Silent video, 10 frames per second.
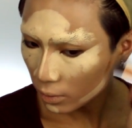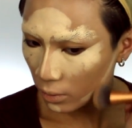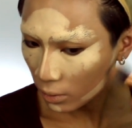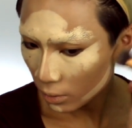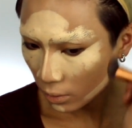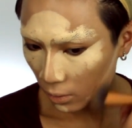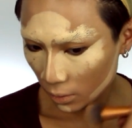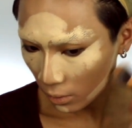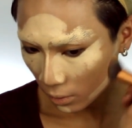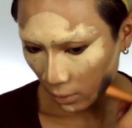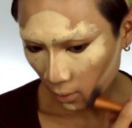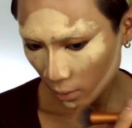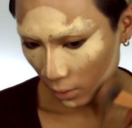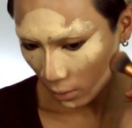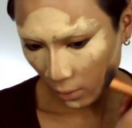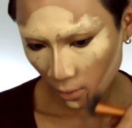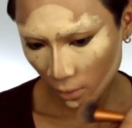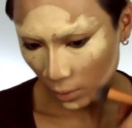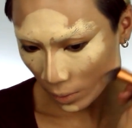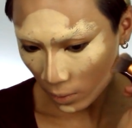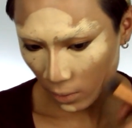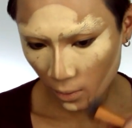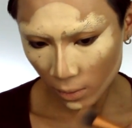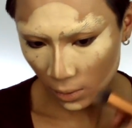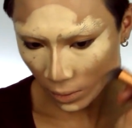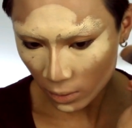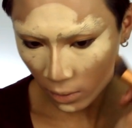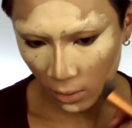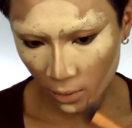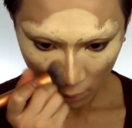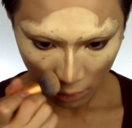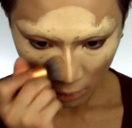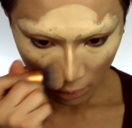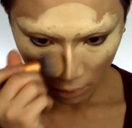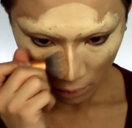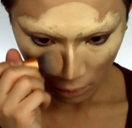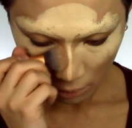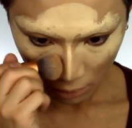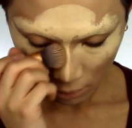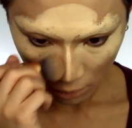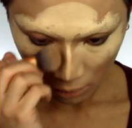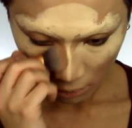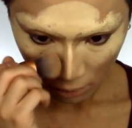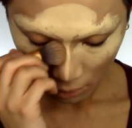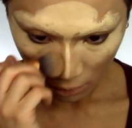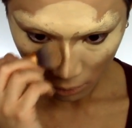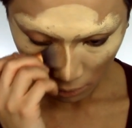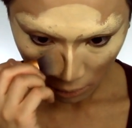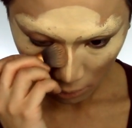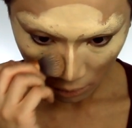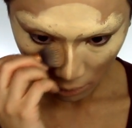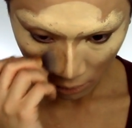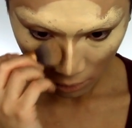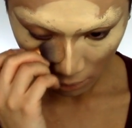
Nobody speaks.